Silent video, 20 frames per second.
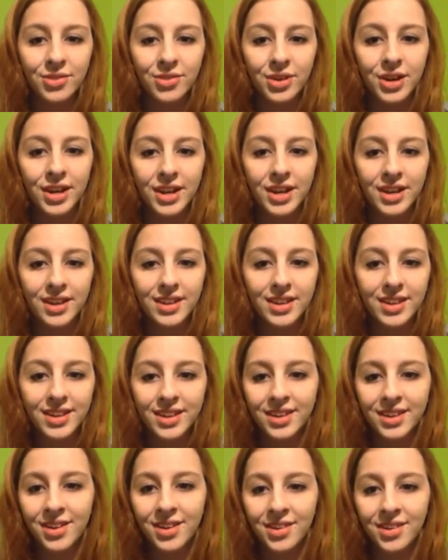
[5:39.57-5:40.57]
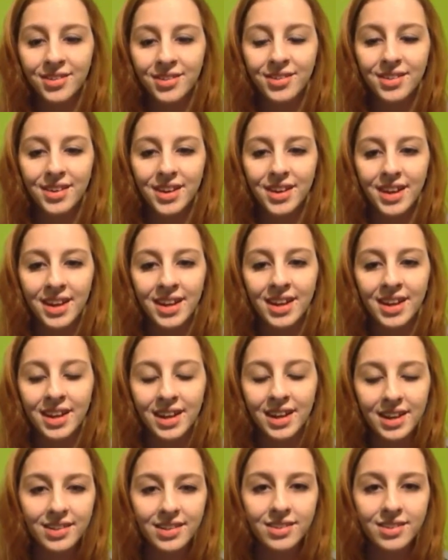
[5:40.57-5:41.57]
free, you know, and
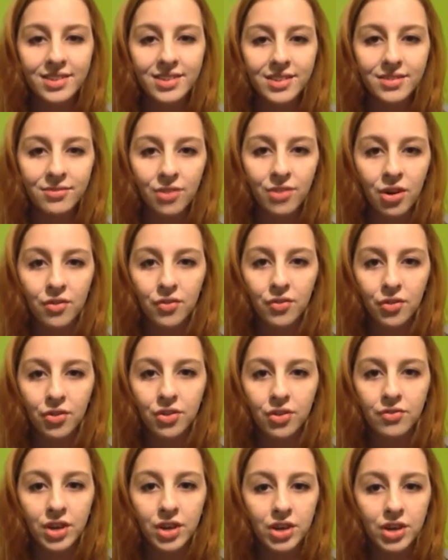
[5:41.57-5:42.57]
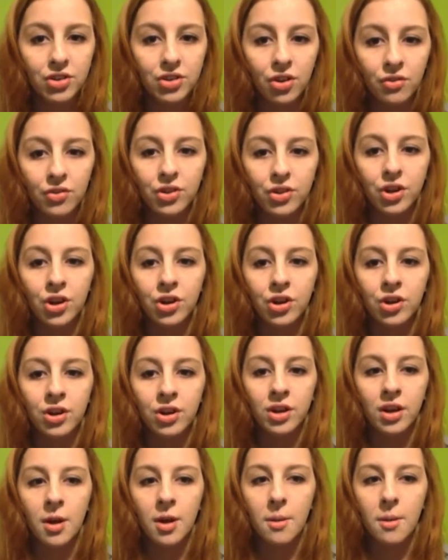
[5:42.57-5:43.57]
get his wrongful conviction
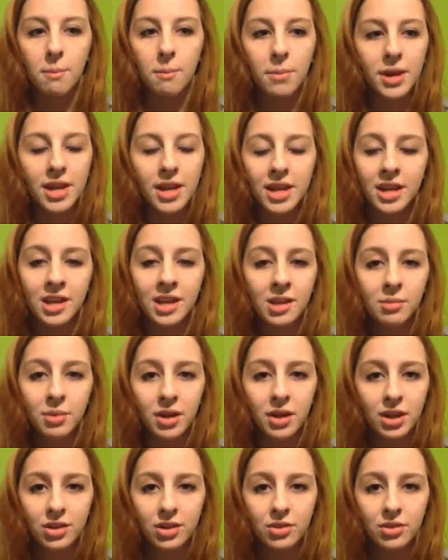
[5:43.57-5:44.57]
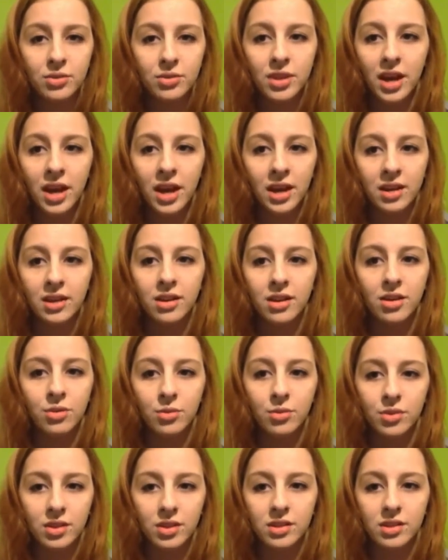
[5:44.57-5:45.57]
overturned, but anybody who's had to
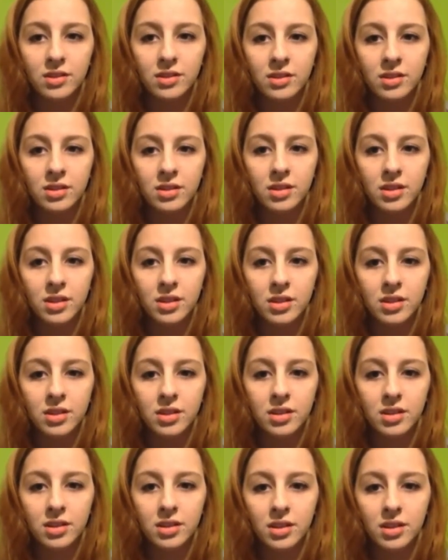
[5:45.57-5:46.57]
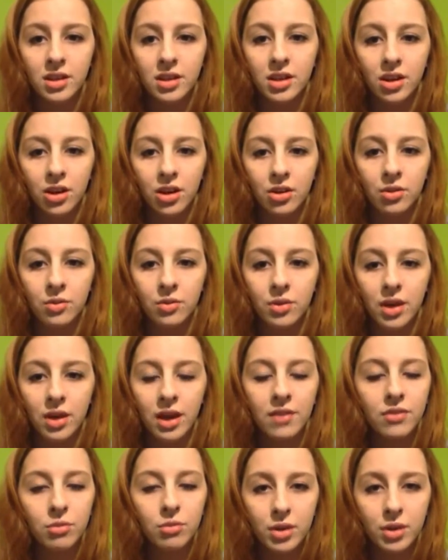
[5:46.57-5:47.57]
deal with this, you know,
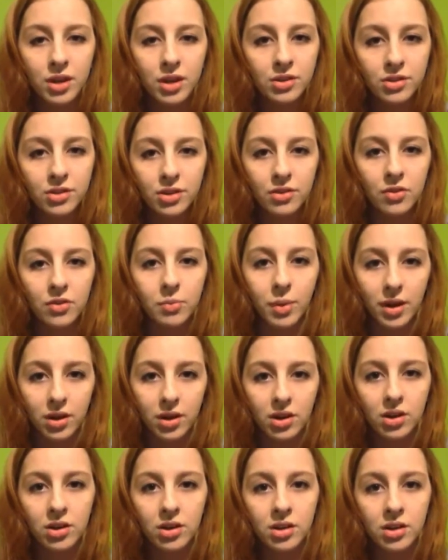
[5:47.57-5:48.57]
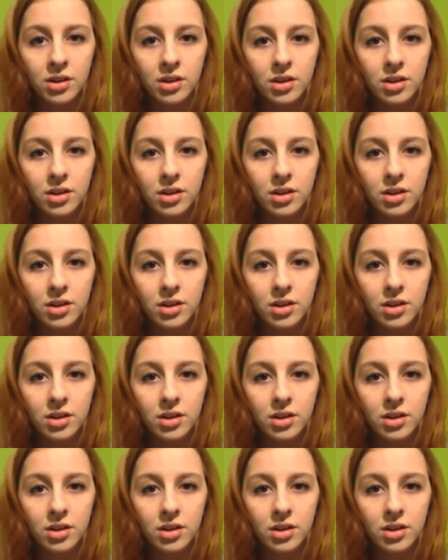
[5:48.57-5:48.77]
everybody deserves better.